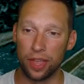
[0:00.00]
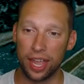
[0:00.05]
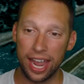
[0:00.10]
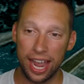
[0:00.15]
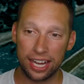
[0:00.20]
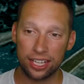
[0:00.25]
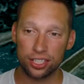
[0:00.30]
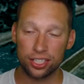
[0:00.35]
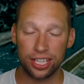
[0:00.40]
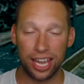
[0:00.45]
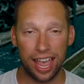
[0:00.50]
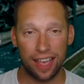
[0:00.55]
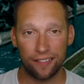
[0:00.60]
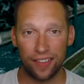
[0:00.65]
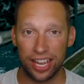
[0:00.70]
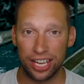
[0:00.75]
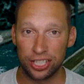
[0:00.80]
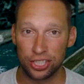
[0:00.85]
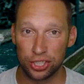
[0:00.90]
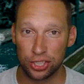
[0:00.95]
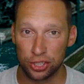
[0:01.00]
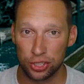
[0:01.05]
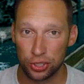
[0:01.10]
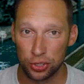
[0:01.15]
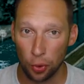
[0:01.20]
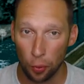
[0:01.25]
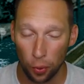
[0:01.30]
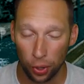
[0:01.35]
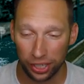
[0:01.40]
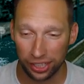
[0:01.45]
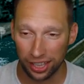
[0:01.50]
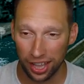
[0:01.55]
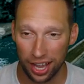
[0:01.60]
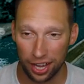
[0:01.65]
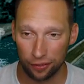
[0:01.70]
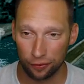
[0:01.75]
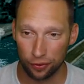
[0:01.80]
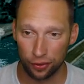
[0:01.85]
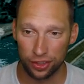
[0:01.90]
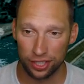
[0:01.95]
They actually have a
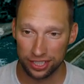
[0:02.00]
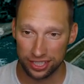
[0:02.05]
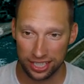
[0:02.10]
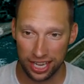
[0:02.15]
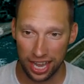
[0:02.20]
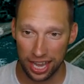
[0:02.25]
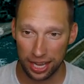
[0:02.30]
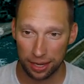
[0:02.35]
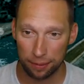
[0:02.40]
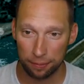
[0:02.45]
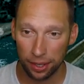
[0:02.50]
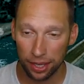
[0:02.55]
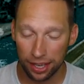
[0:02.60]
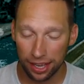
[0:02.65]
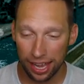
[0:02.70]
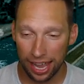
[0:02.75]
storyline for this game,